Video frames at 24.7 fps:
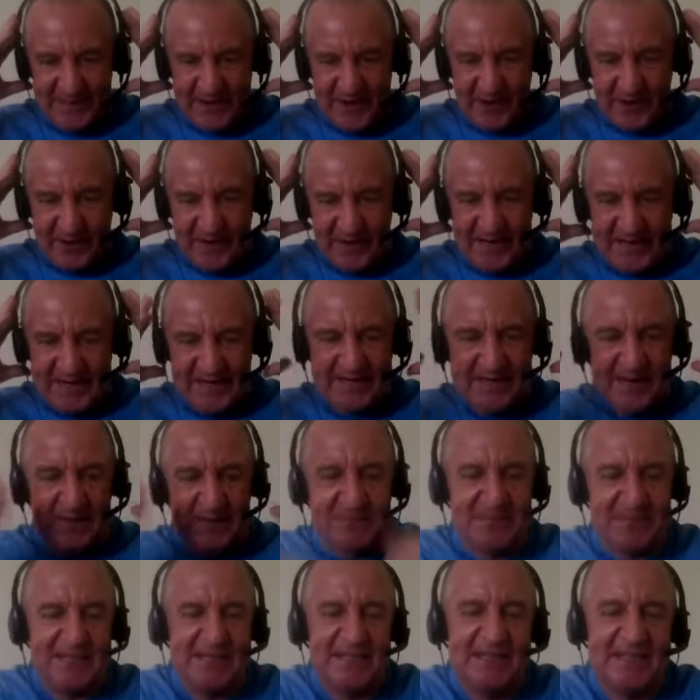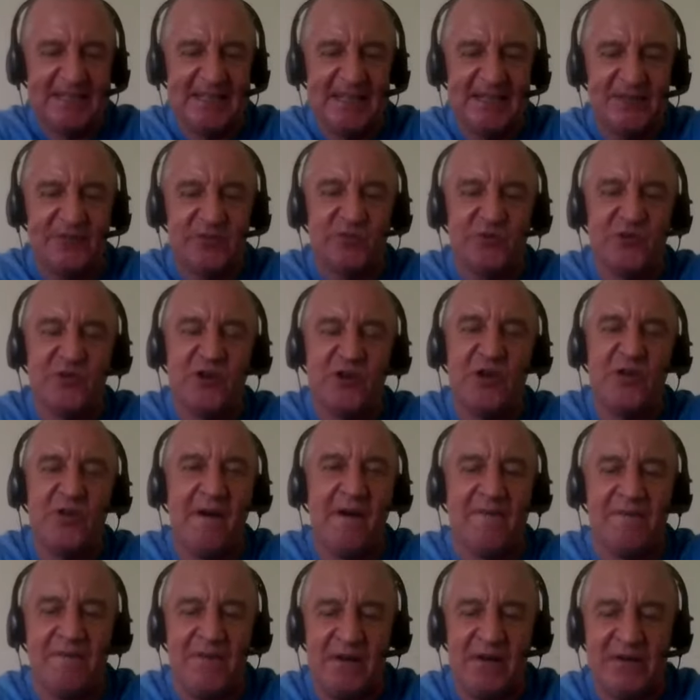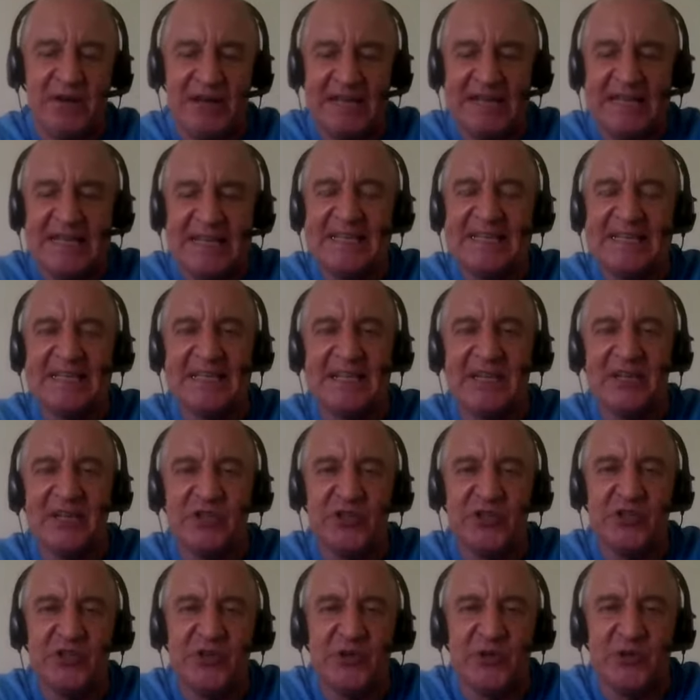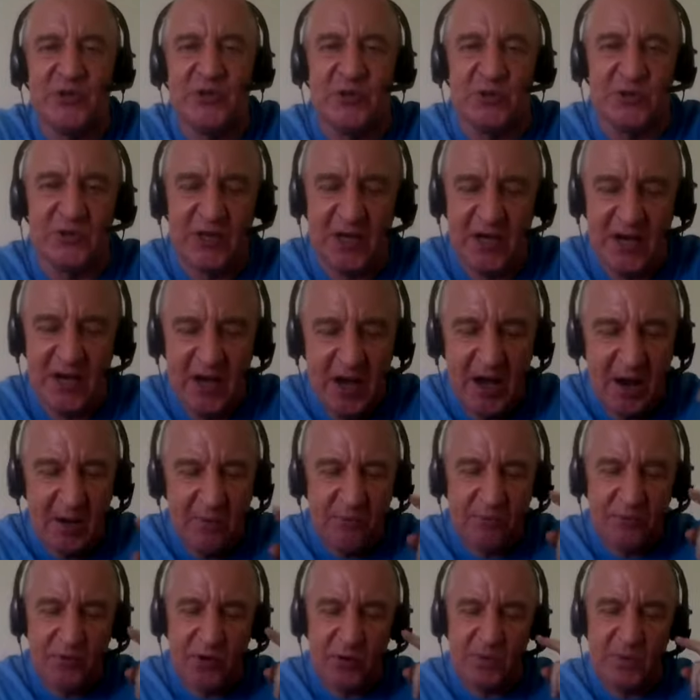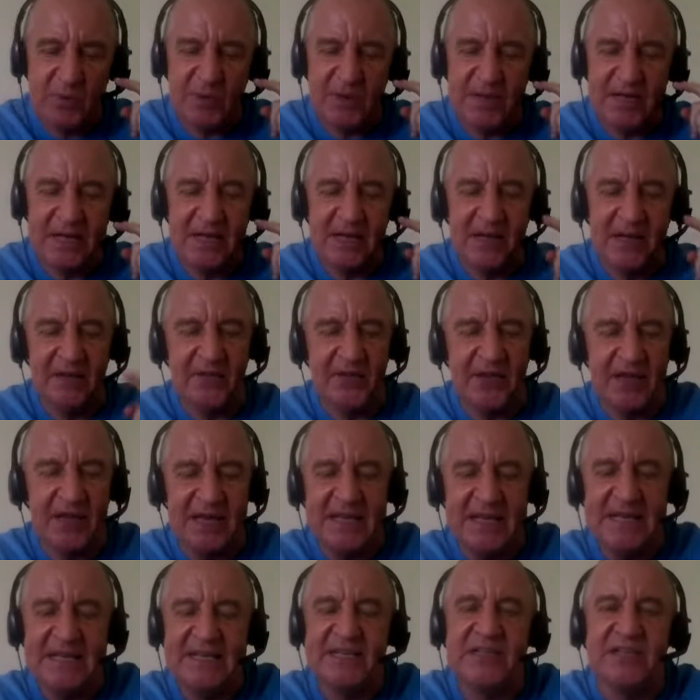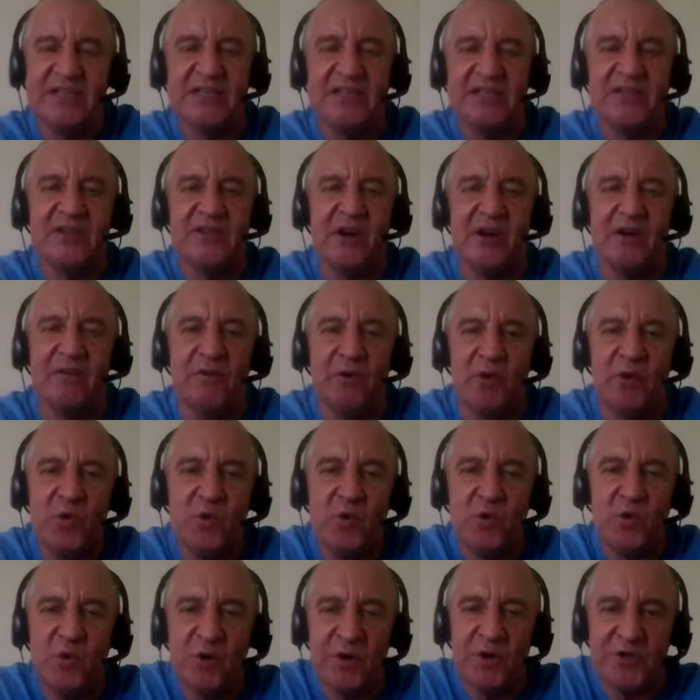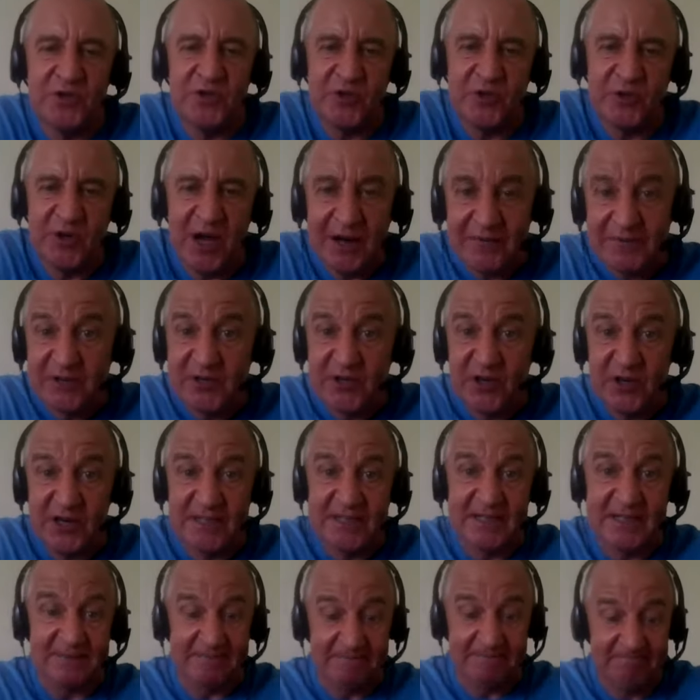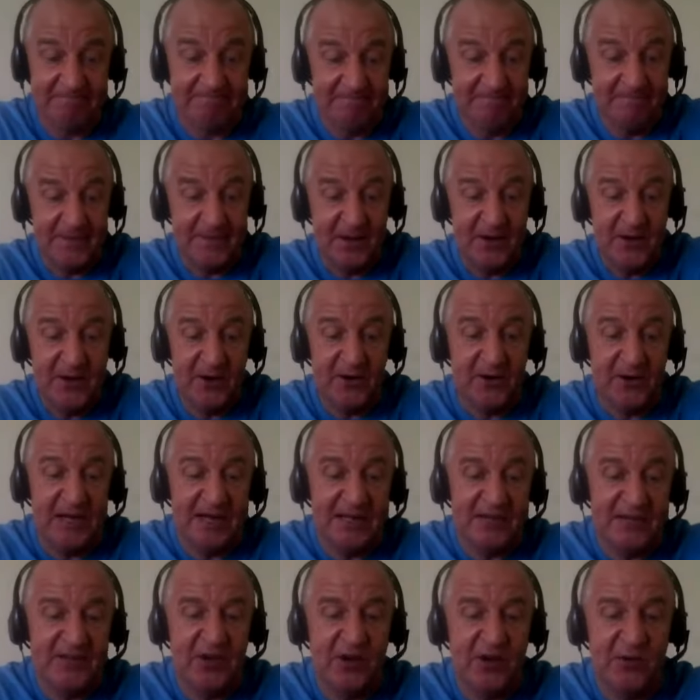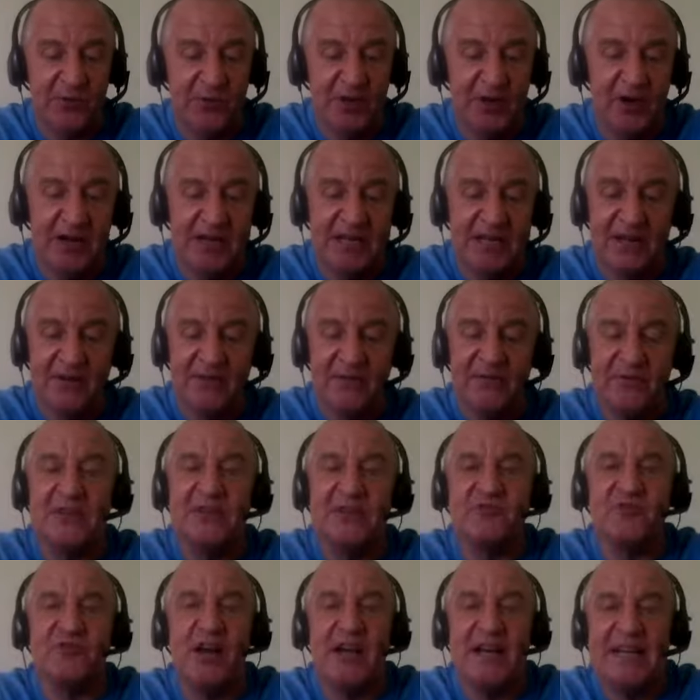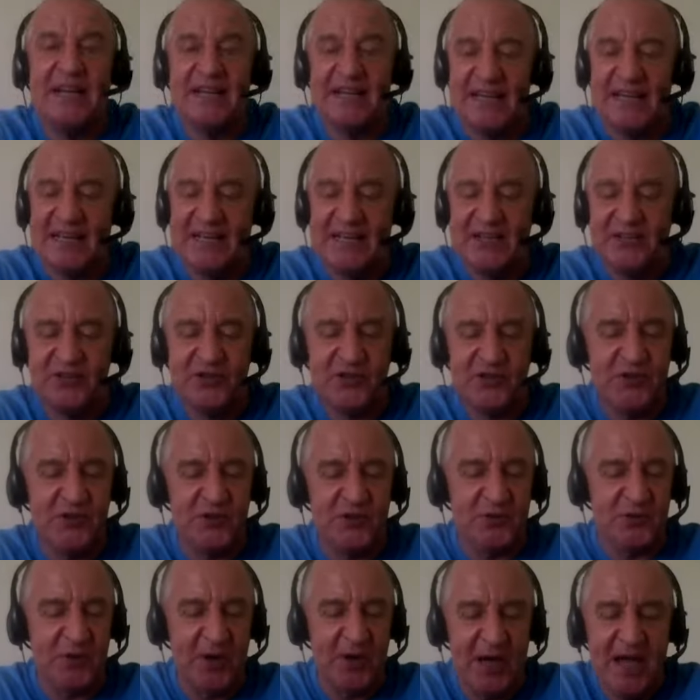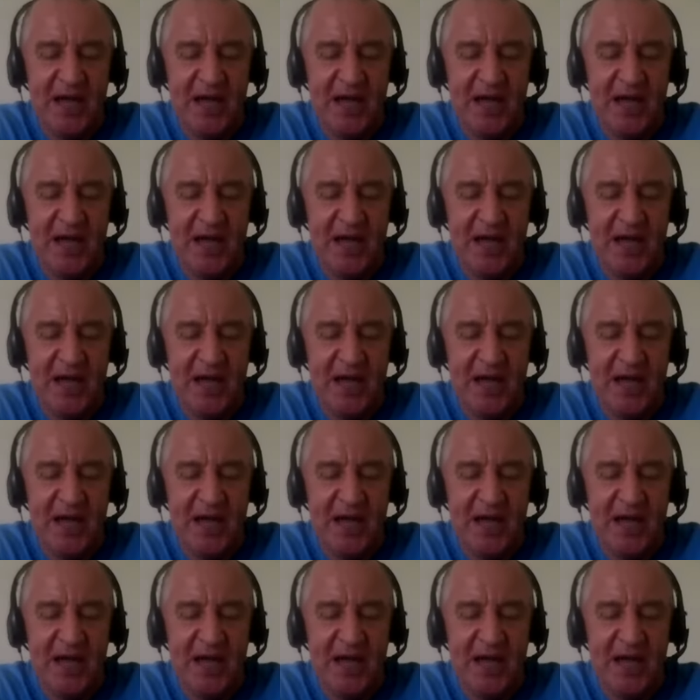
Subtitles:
Okay, and number six, it's also very easy to use. Probably the easiest of all to advertise in. Okay, so the idea of this training is to